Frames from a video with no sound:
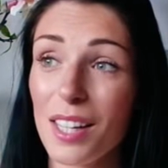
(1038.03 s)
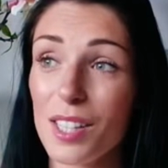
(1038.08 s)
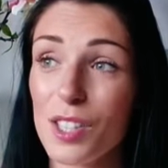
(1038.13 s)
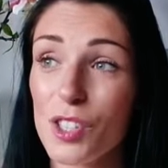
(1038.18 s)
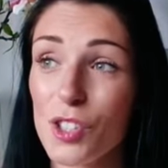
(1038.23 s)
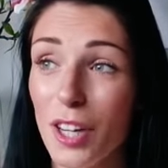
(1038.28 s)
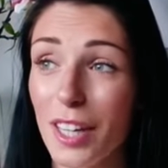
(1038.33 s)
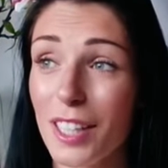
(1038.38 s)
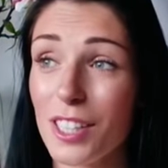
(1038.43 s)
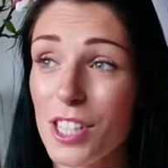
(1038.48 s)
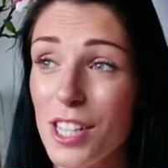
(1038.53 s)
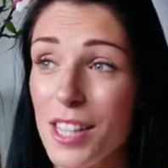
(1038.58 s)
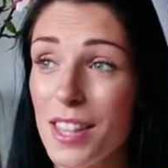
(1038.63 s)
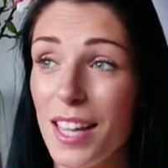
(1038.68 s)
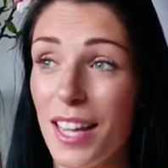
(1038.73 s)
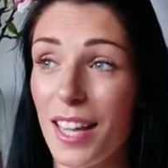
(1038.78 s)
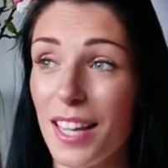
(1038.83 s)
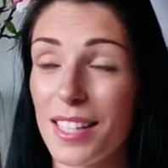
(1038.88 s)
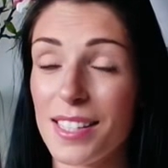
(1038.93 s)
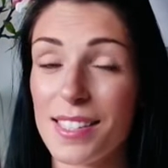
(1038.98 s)
Stranger
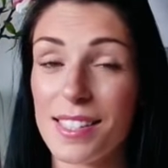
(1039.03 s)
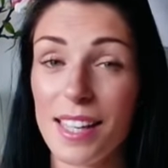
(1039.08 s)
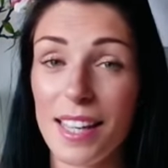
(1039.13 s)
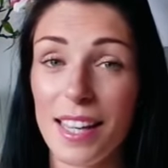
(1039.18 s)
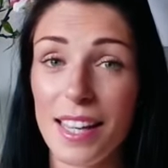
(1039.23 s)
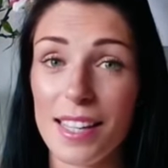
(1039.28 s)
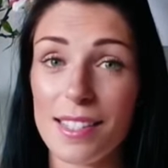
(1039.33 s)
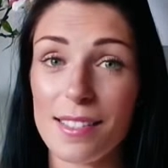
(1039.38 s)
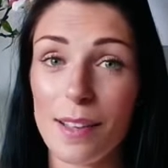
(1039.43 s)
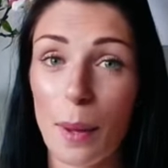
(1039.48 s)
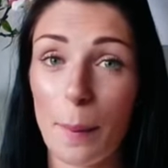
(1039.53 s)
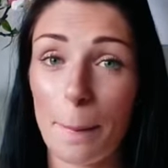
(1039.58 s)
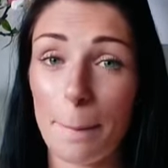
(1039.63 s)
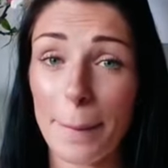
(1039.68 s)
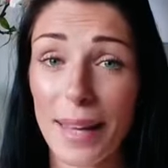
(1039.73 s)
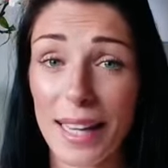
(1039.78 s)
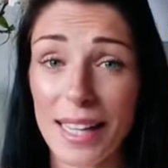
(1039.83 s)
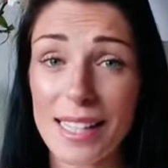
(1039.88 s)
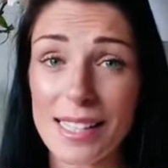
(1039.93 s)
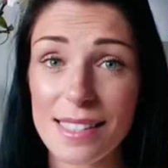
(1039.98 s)
Things is
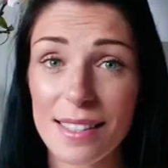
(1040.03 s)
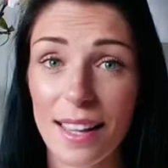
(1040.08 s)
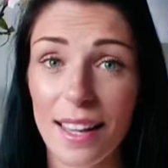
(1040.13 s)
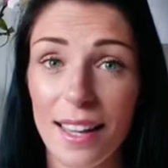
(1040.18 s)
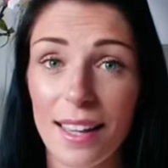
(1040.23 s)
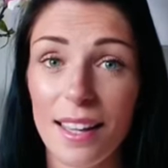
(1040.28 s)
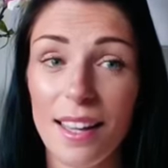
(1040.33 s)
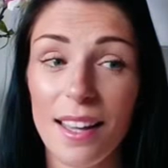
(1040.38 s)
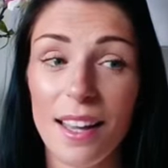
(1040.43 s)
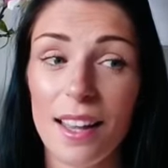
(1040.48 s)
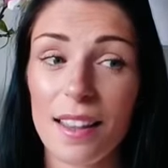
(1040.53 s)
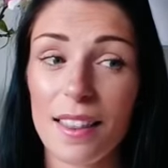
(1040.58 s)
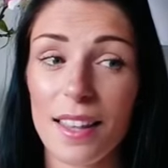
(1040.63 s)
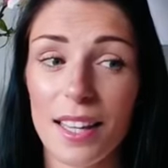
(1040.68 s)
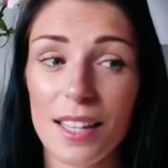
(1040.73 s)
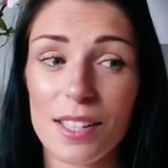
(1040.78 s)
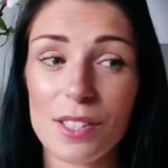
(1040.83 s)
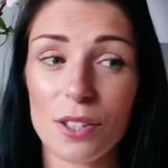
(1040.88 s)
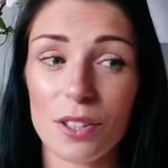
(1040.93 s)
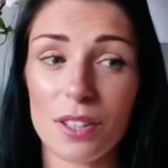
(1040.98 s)
amazing. I
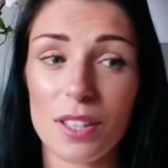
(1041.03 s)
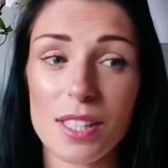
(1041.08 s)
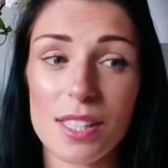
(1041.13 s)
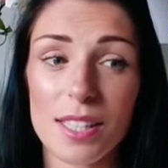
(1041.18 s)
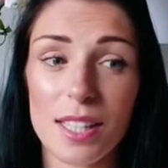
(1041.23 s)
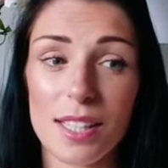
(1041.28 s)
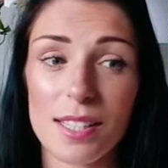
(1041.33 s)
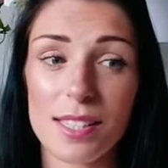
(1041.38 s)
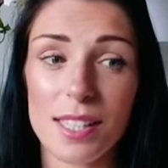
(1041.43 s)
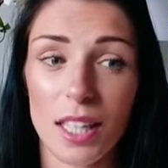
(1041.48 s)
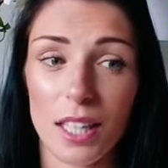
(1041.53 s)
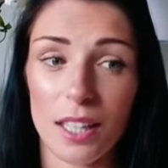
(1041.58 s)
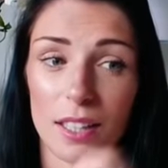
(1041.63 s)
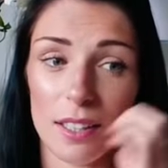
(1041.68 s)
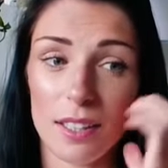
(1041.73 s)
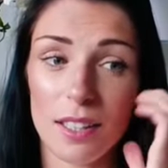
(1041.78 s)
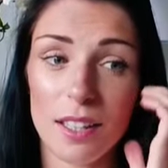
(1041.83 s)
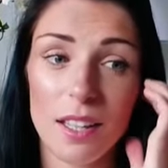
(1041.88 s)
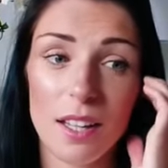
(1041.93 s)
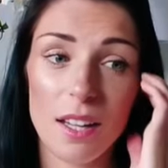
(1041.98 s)
think it's on
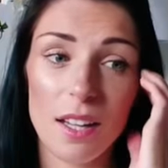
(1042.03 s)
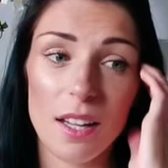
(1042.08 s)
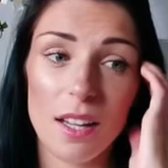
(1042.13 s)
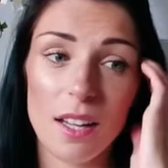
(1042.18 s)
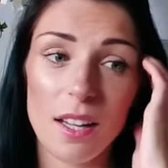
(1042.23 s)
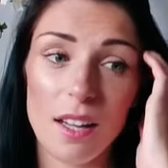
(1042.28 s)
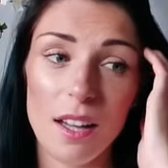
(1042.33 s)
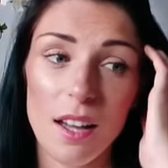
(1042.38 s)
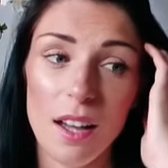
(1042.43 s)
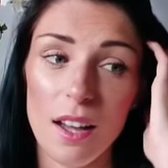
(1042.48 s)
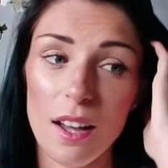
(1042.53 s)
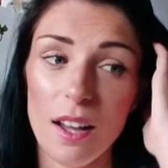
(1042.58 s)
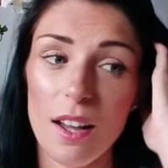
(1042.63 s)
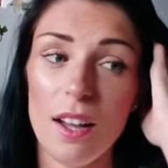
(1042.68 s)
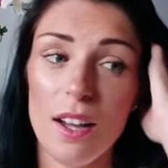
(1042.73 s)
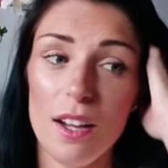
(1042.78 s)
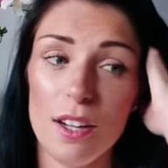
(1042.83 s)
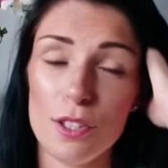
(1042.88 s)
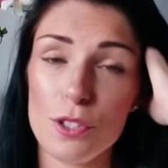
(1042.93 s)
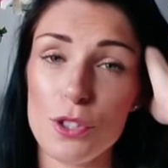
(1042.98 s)
season
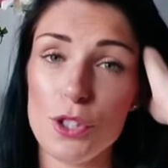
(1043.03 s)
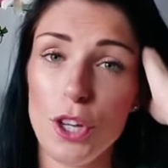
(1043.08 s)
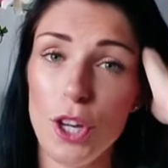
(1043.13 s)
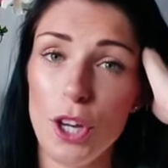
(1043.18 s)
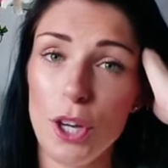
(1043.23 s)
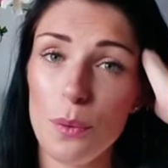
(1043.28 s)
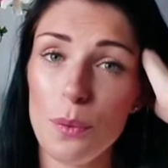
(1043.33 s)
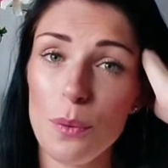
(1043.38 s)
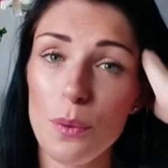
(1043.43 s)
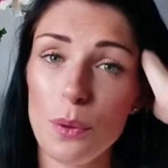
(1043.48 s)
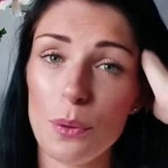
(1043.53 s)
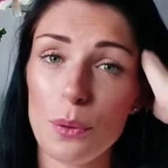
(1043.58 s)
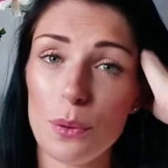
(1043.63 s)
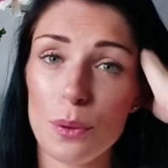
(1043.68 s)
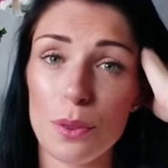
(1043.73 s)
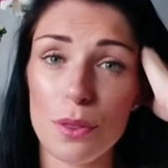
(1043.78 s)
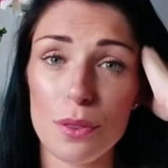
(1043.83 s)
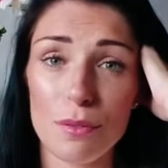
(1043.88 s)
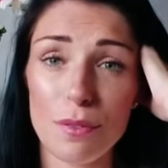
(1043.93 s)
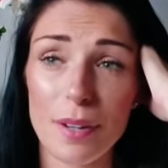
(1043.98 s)
2 or
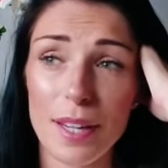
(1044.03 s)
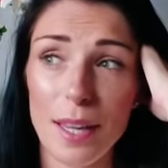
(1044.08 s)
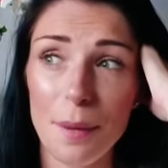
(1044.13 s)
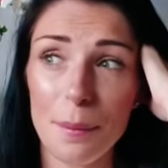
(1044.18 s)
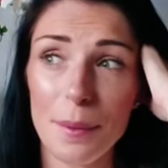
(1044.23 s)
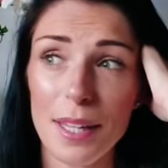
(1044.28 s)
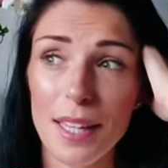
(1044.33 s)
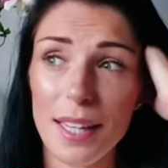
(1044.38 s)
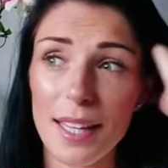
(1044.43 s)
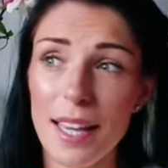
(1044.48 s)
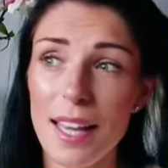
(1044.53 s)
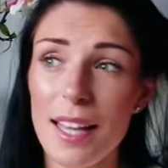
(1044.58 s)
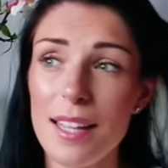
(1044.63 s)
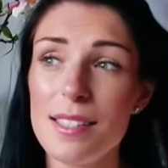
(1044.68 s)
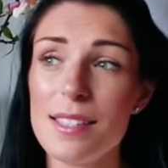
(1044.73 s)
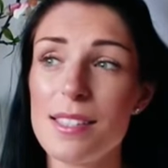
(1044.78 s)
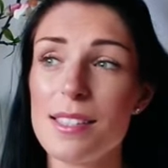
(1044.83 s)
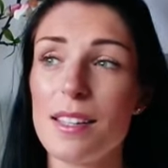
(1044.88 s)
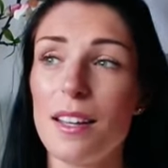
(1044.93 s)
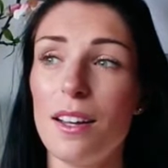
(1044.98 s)
3, I'm gonna
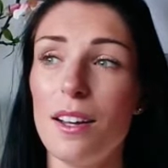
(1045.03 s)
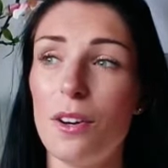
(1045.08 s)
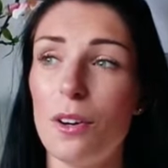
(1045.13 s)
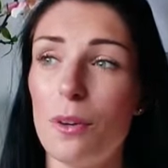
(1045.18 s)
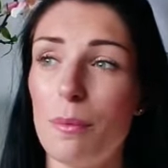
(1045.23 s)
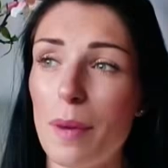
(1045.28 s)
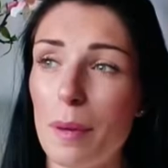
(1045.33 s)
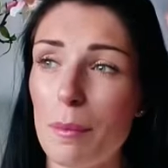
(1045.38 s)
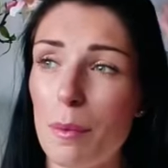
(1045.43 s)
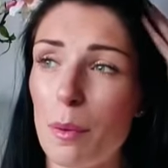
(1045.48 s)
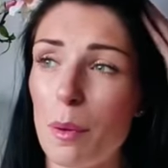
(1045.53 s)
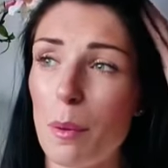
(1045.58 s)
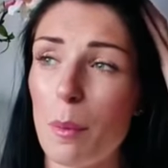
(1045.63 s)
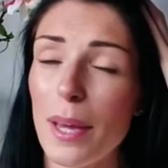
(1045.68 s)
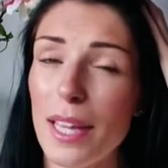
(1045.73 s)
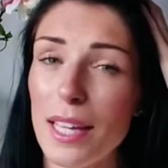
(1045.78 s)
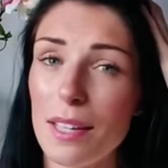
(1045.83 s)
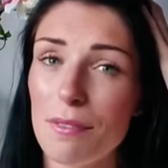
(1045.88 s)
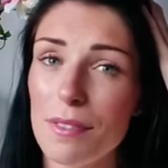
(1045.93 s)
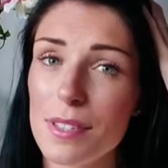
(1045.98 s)
guess, or maybe we're
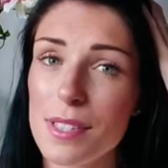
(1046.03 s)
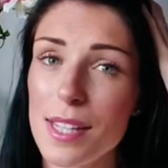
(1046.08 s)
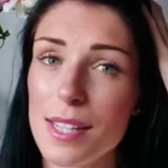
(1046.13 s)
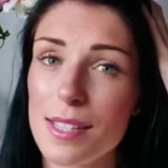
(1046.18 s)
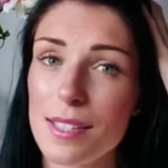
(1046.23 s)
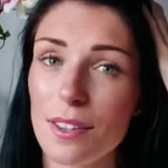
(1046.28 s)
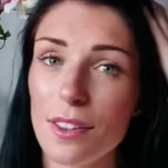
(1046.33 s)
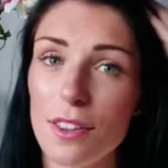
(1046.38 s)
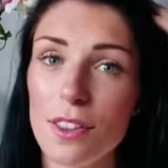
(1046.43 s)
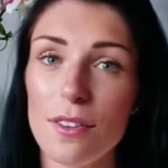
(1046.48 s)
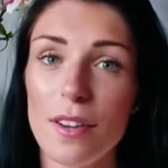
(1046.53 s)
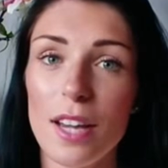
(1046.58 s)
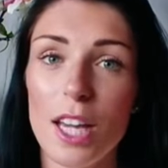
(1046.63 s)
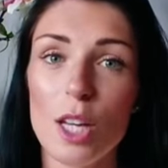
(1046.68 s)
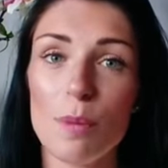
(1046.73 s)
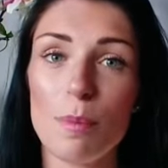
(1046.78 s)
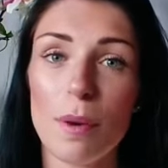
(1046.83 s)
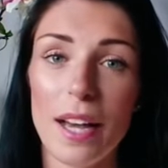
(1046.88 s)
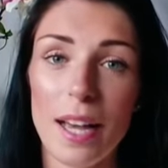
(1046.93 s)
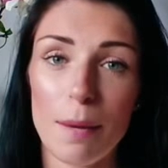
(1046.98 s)
waiting for season
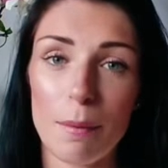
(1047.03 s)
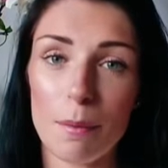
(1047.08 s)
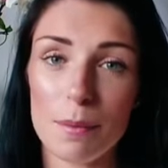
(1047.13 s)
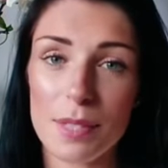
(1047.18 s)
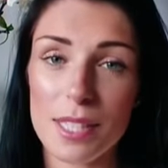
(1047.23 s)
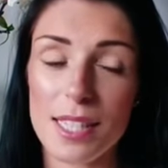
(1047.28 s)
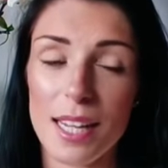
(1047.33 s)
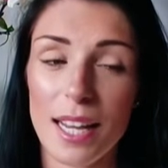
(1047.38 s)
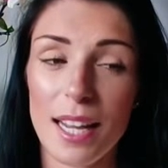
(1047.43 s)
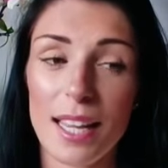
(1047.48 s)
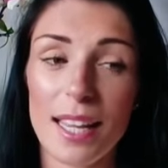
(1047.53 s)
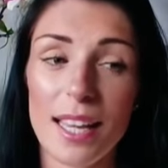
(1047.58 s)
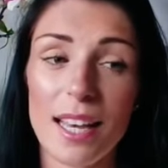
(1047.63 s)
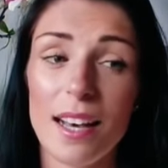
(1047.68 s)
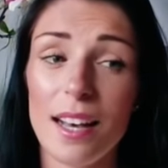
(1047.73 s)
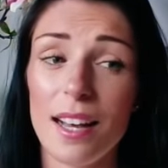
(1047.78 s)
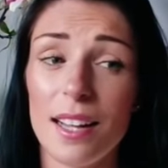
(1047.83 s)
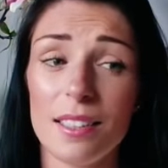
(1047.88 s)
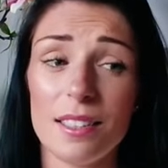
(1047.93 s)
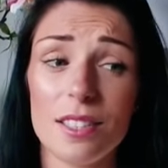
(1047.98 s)
3, but I am up to date,
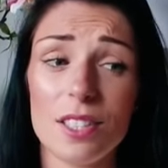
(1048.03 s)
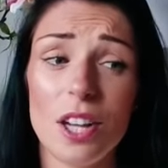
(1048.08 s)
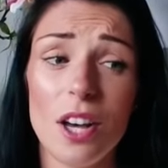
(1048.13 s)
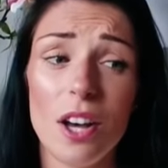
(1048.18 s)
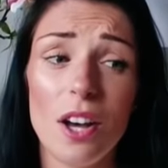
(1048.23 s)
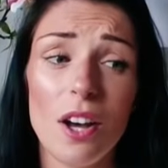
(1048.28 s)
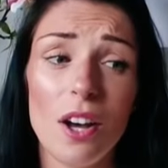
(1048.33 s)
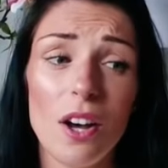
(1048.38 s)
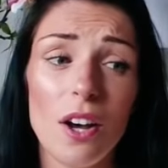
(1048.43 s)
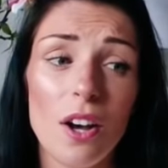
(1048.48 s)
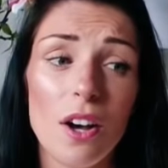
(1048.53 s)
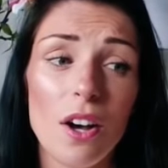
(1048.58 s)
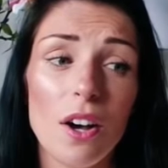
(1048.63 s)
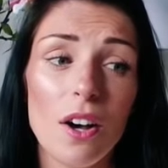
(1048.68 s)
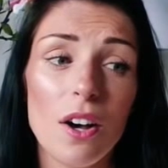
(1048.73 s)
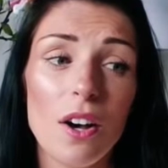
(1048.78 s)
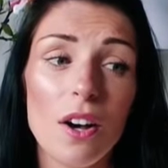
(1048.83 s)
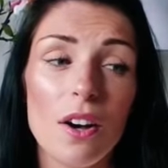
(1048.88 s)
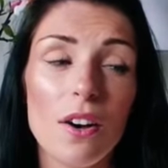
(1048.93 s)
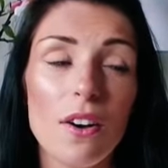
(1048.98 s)
and
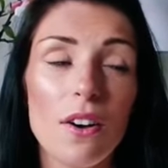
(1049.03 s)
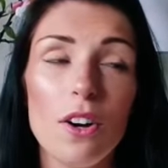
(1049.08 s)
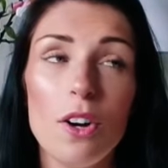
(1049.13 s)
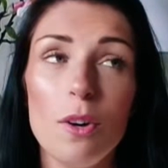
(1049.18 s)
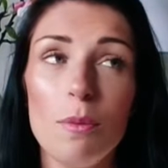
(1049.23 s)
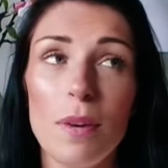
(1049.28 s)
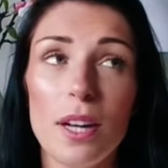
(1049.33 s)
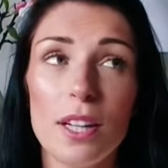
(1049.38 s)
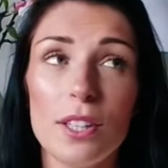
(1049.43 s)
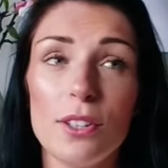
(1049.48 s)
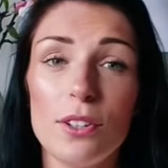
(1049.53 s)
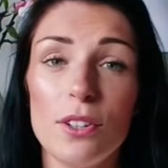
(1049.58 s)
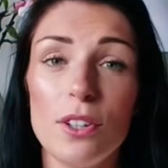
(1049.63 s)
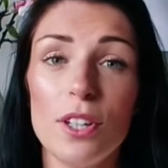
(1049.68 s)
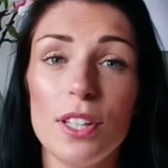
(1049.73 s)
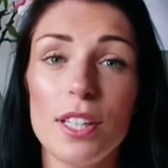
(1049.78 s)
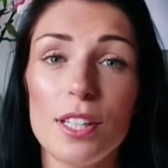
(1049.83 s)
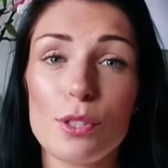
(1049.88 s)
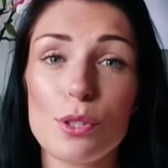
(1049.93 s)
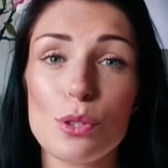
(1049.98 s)
oh my
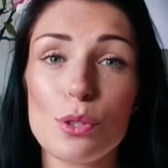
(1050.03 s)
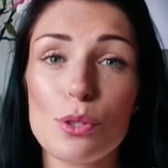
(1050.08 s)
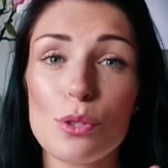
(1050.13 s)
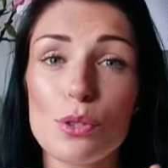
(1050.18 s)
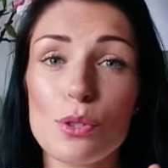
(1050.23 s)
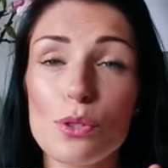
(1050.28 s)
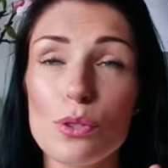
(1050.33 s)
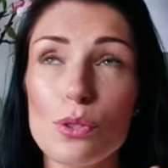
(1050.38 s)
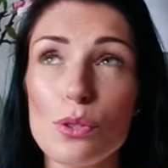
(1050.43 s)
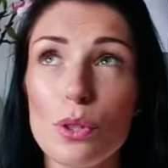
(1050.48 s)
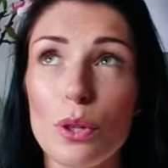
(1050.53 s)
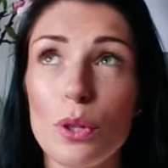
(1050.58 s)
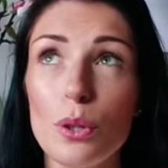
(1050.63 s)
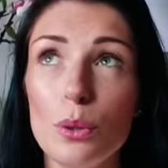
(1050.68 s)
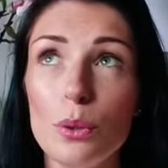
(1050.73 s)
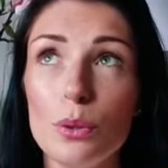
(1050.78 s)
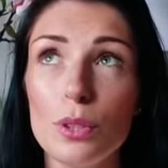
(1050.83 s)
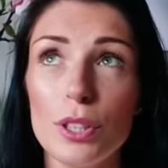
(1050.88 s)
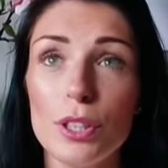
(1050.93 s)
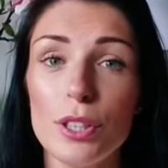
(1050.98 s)
god, it's
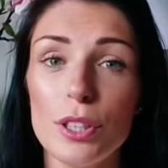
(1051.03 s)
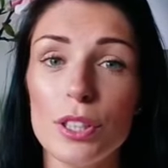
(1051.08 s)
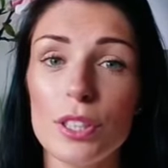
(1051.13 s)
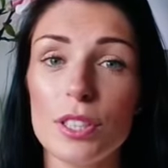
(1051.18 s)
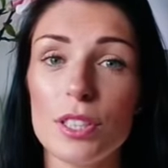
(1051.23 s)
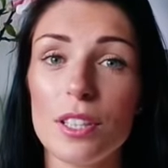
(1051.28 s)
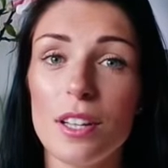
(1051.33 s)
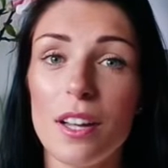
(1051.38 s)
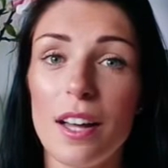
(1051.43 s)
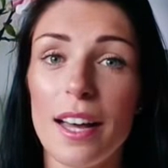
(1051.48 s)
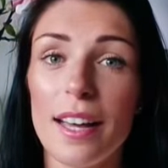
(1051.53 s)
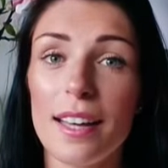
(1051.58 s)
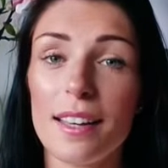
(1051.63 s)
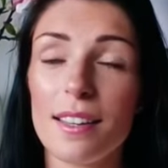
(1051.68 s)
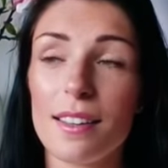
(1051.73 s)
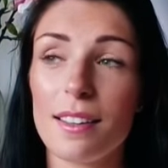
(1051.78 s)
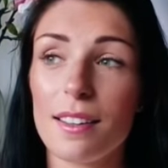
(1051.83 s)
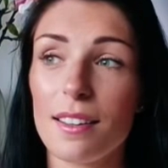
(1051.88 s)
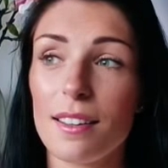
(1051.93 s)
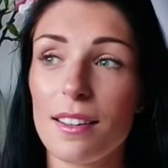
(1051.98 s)
so good. Like,